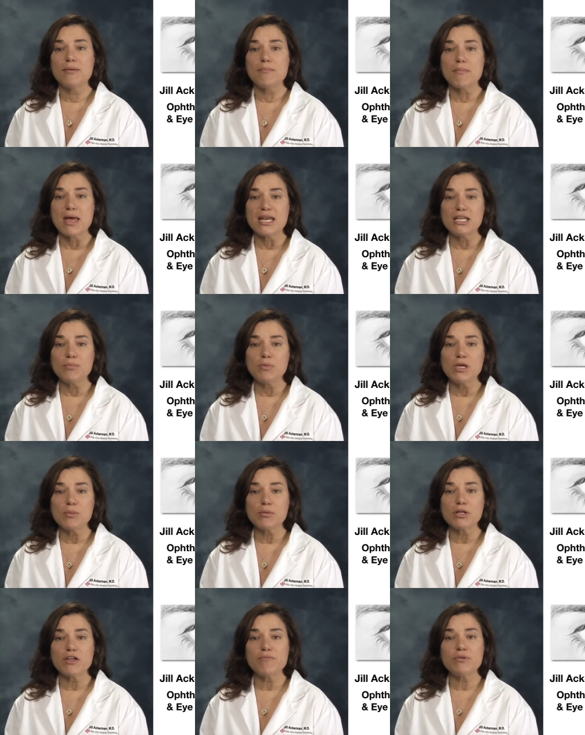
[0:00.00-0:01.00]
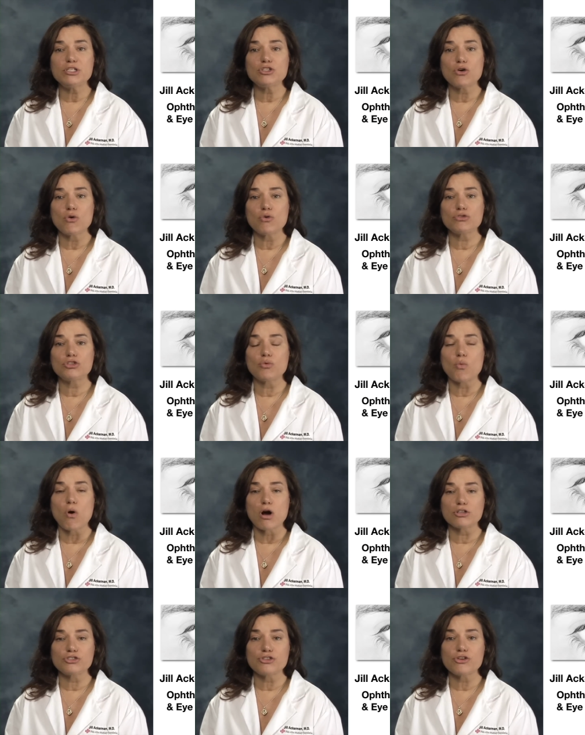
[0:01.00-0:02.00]
Many people have been told to
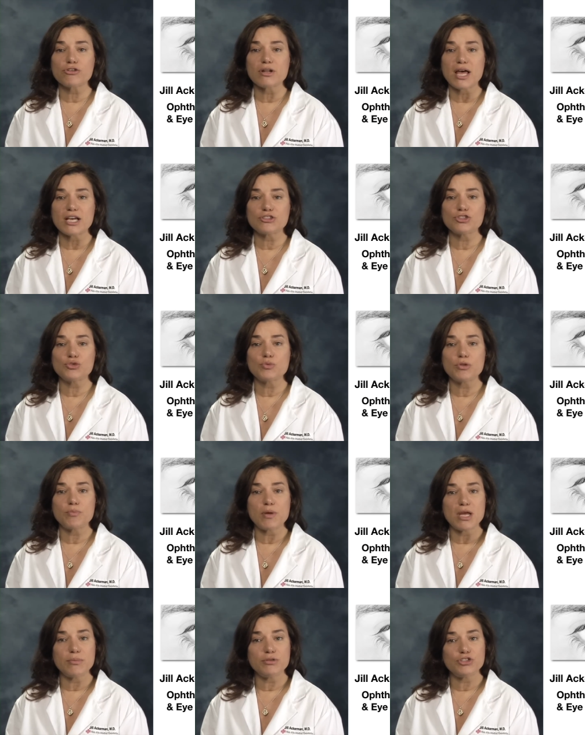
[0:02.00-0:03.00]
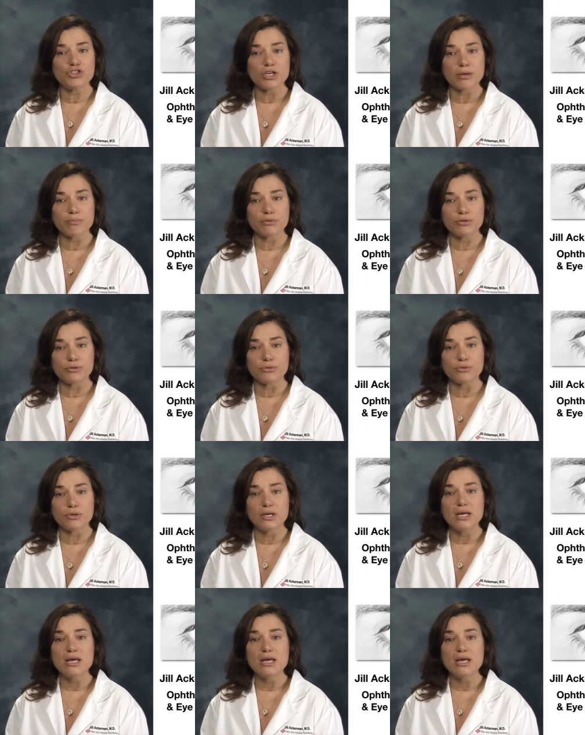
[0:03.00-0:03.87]
wash their lashes with baby shampoo,